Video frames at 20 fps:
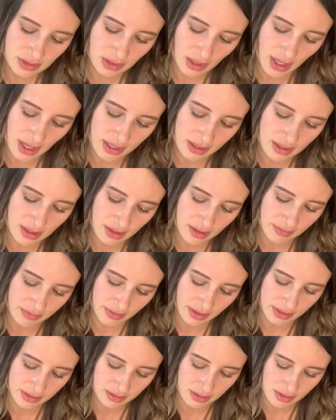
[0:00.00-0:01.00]
I kind of
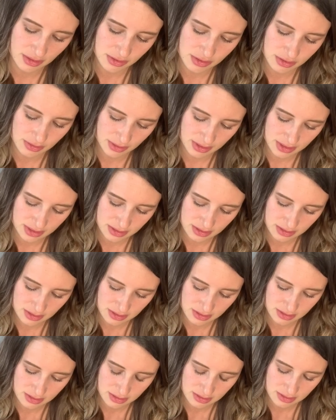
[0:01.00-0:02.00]
like those
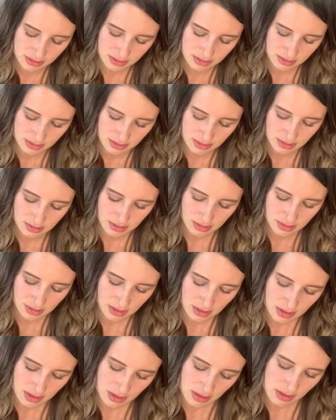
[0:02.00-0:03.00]
ones.
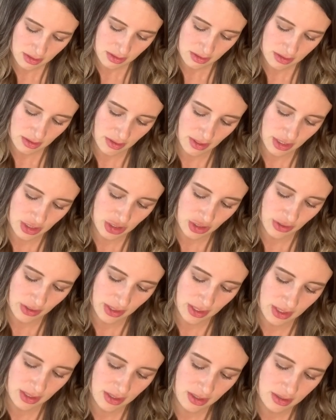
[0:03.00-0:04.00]
So I drew
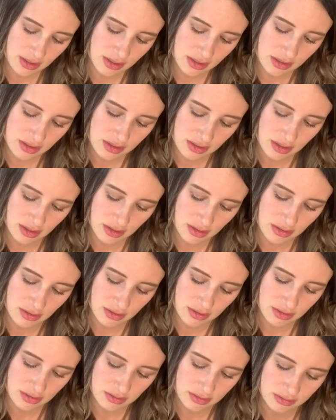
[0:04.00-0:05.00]
another
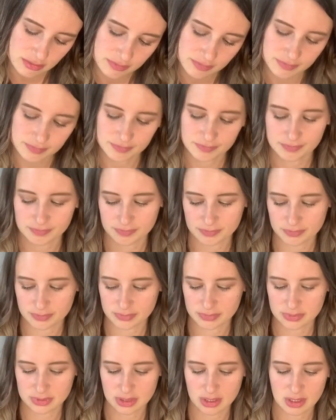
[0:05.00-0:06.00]
circle
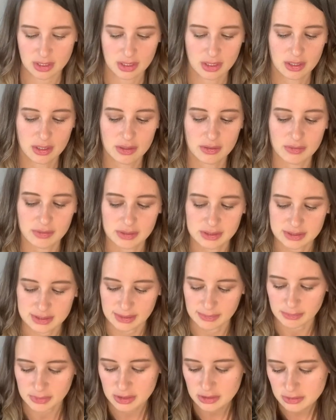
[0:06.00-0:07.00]
with
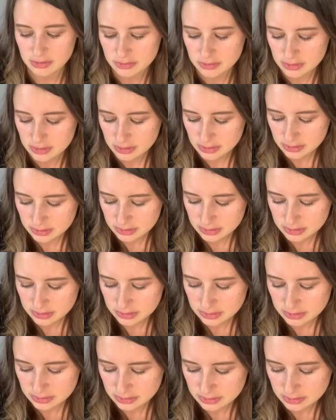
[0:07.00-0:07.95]
some ovals.